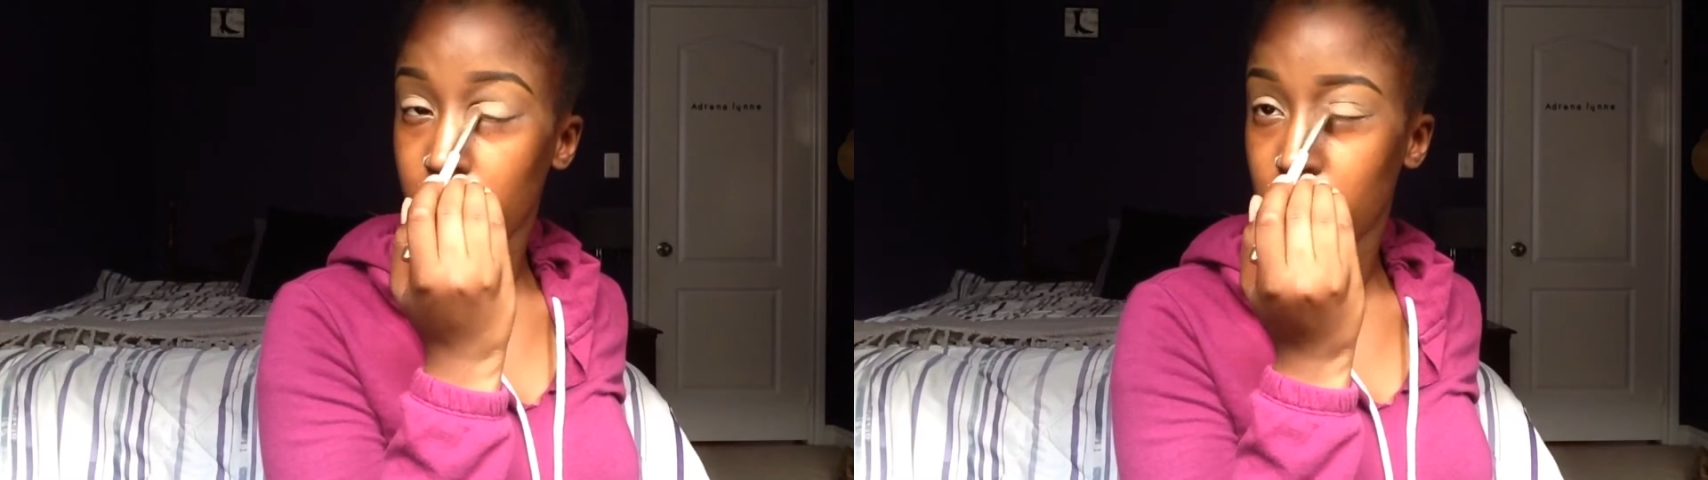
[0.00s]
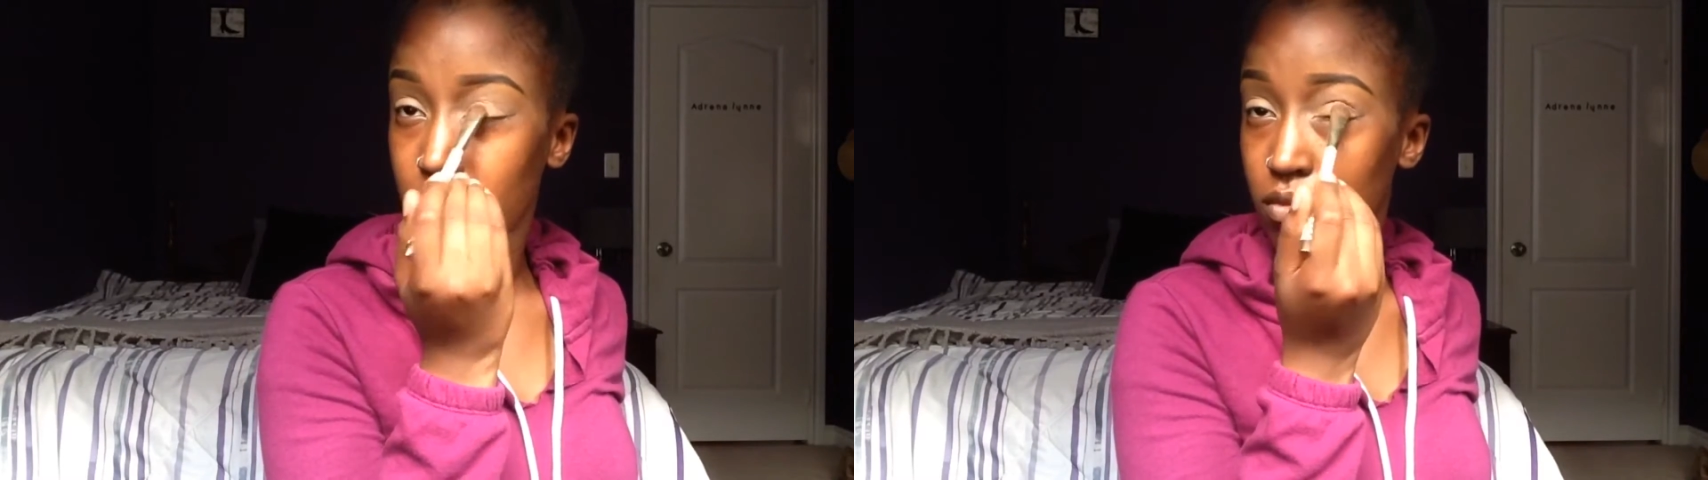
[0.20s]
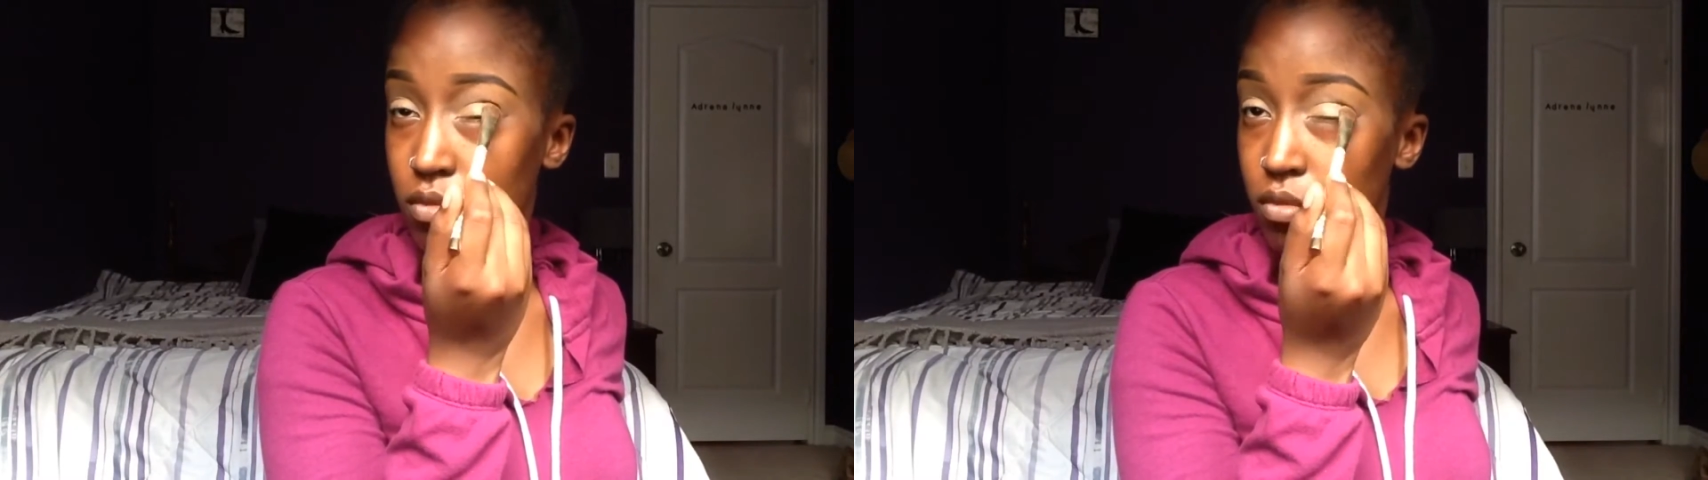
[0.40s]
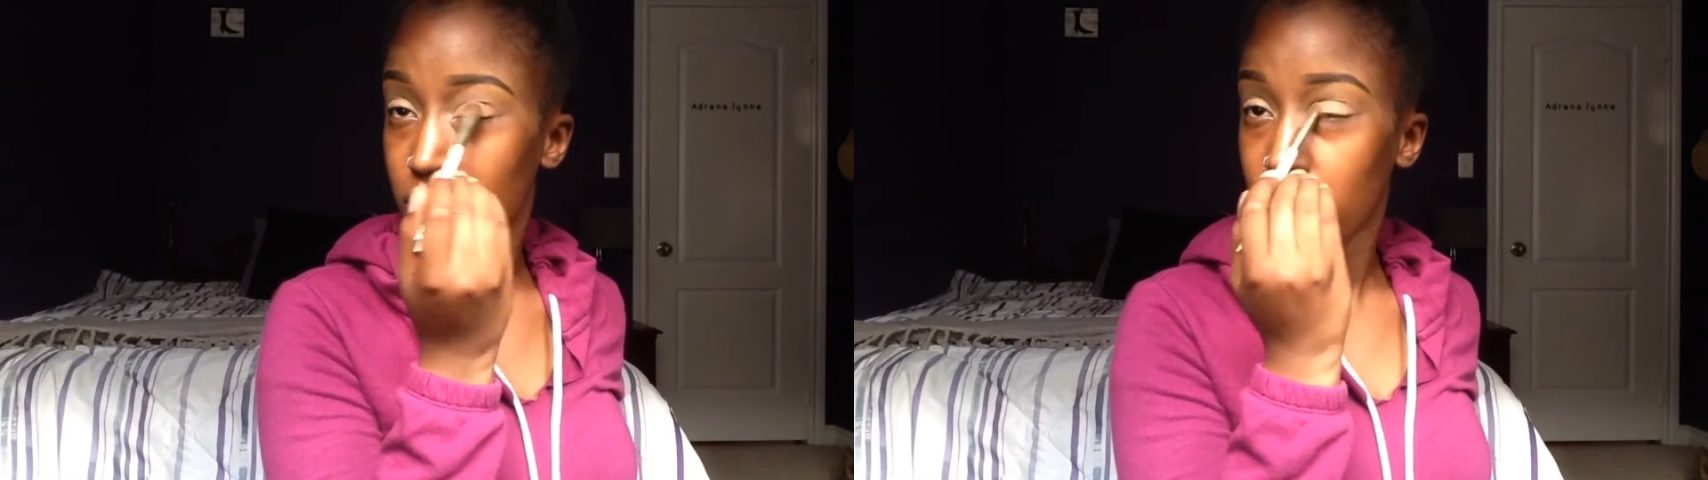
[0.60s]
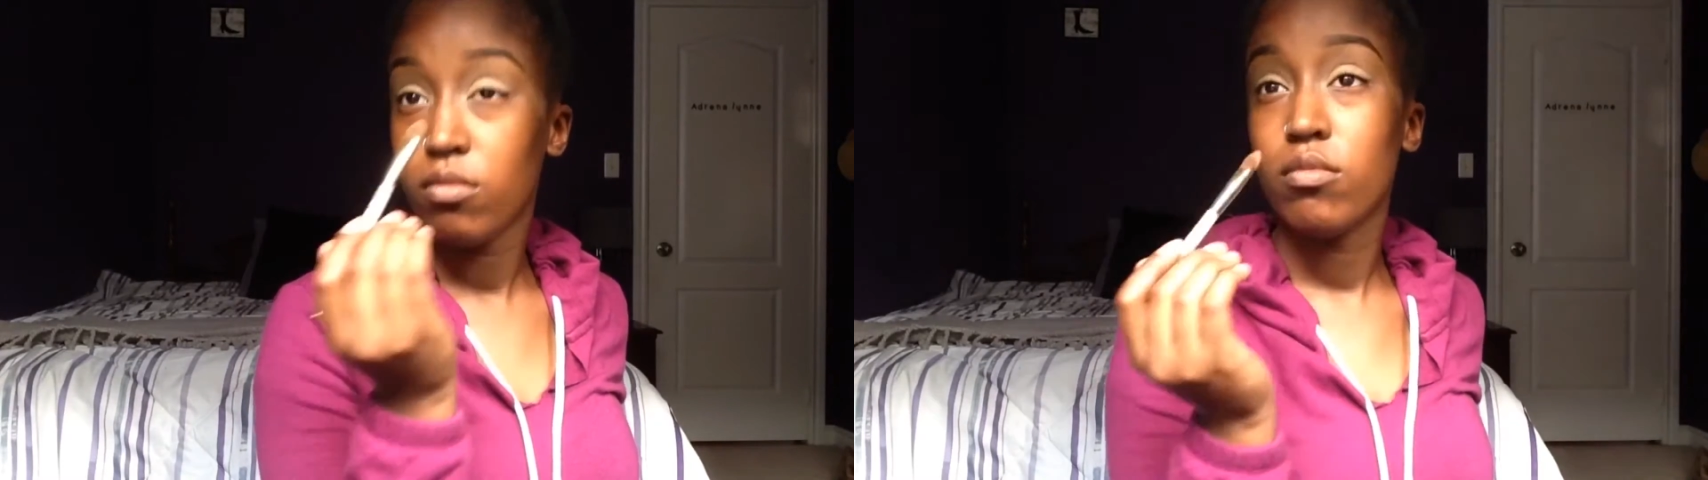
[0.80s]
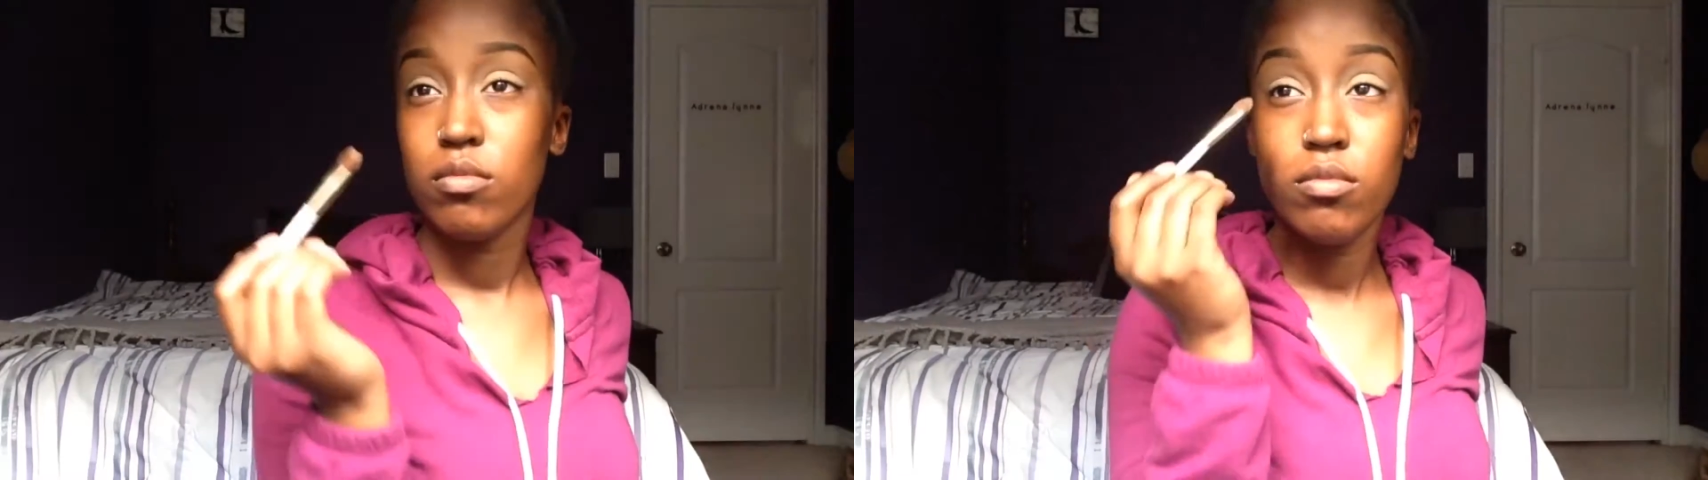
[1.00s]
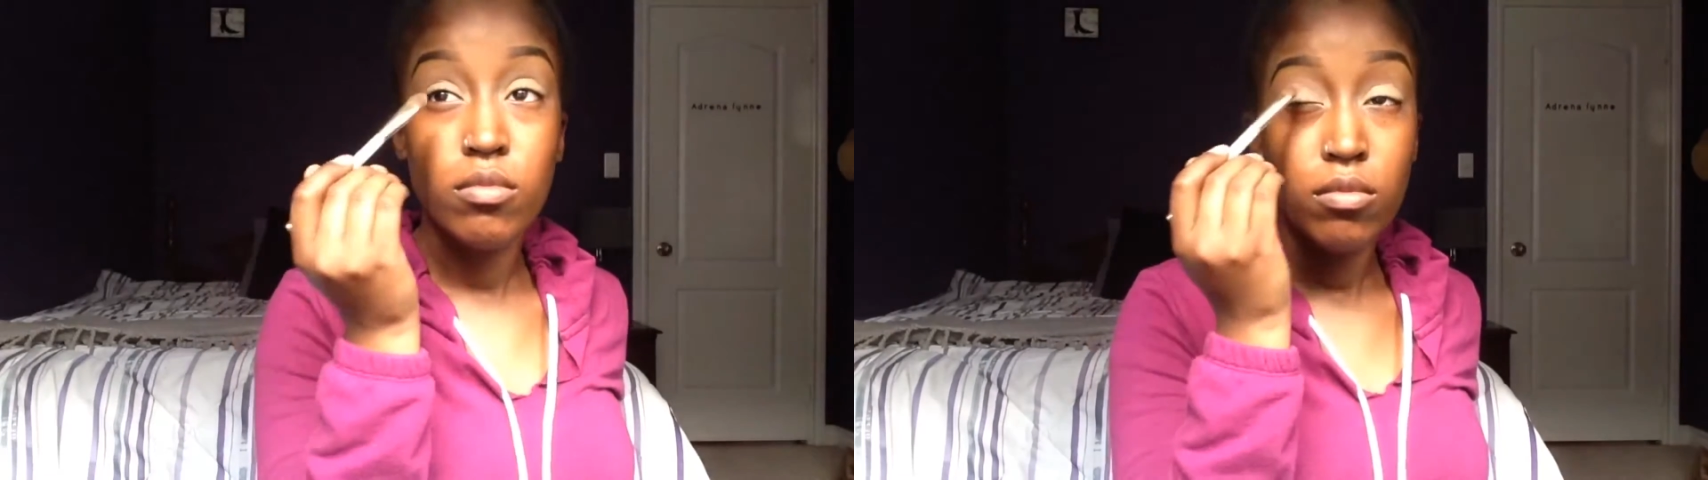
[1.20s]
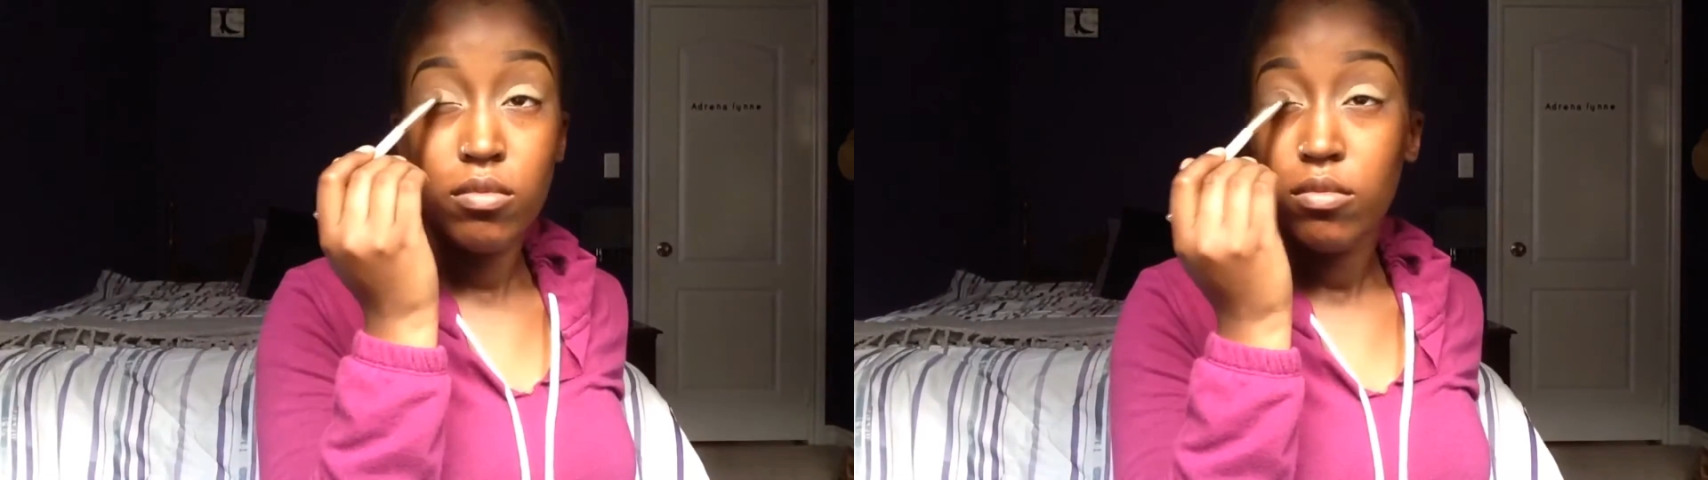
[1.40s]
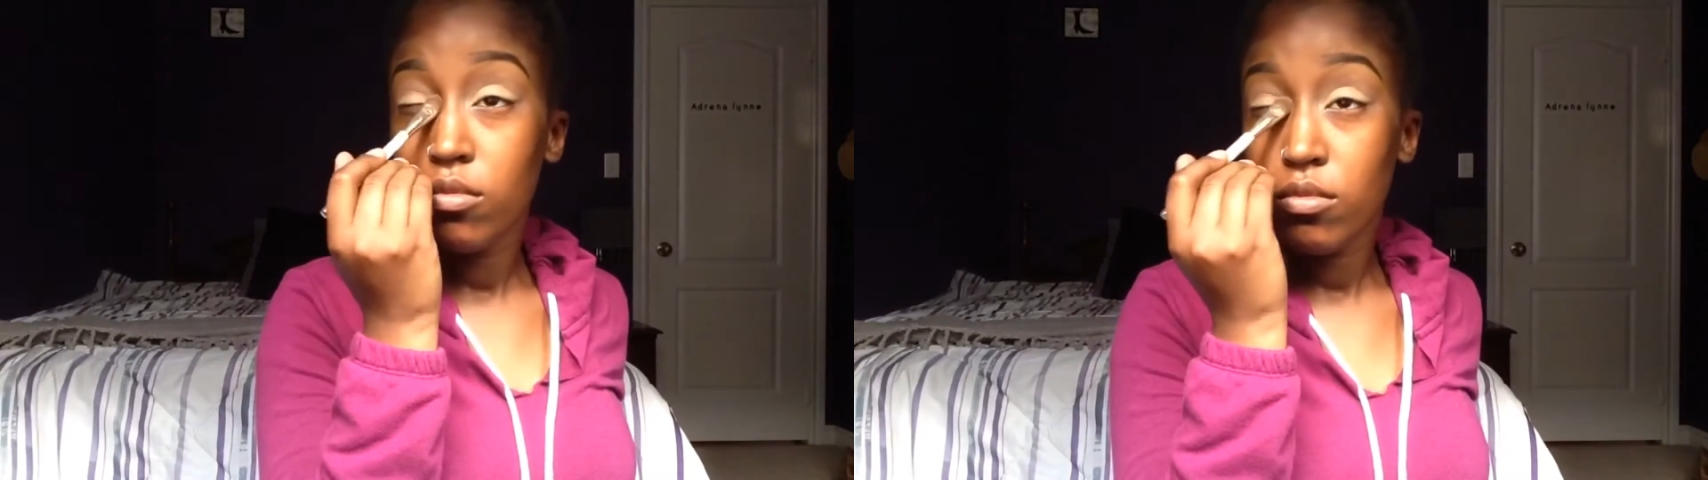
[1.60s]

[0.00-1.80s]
and they go on so easily.